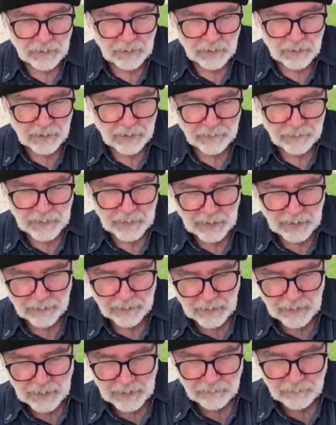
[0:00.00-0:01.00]
along there
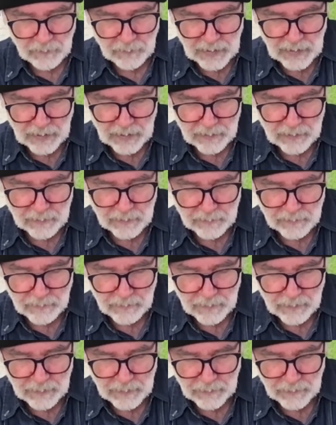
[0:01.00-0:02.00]
that I've made,
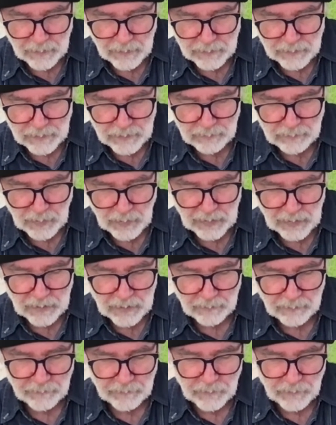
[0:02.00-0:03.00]
and they're just big
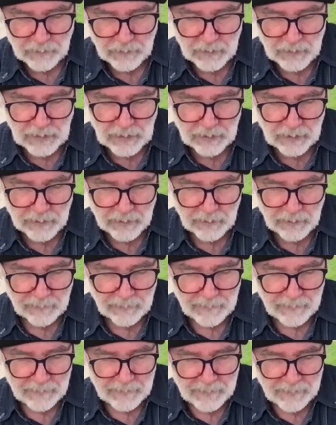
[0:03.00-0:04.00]
enough for the
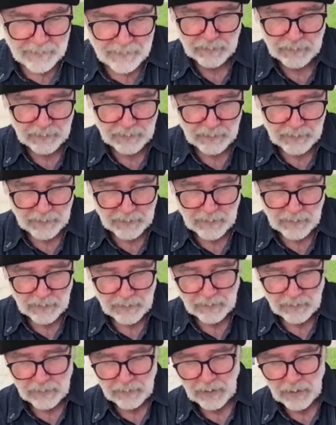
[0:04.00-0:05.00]
needle,
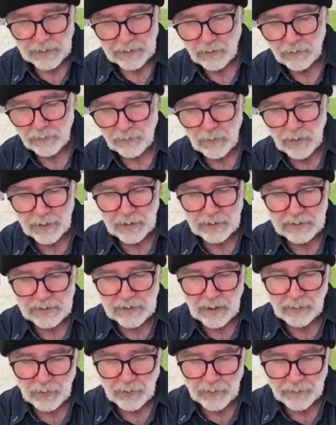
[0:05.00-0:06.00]
I don't want to
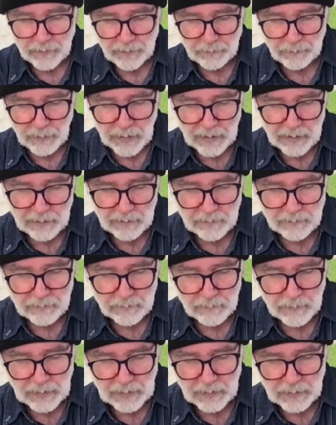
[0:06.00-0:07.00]
double thread
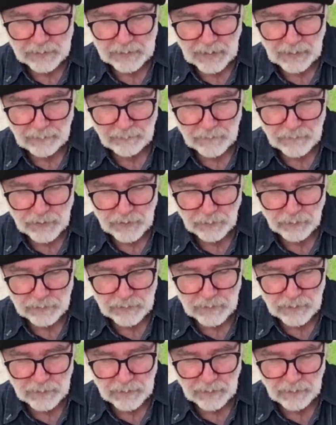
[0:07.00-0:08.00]
because I've
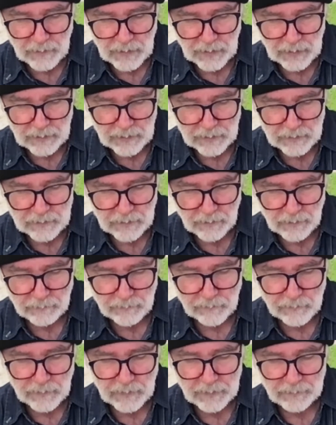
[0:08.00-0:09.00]
chosen the thickness
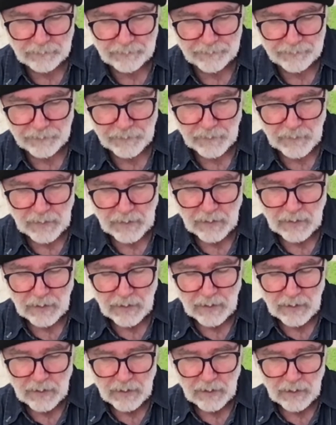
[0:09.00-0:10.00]
of
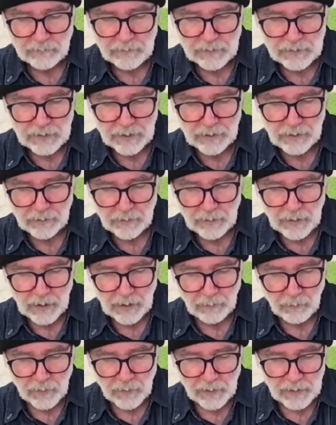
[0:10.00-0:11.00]
sinew that I
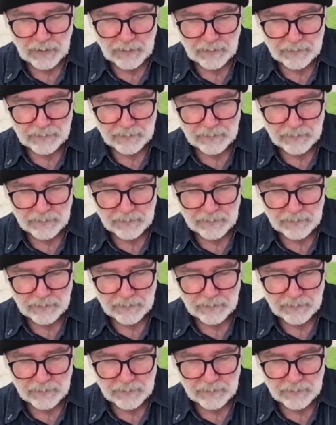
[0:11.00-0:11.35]
want.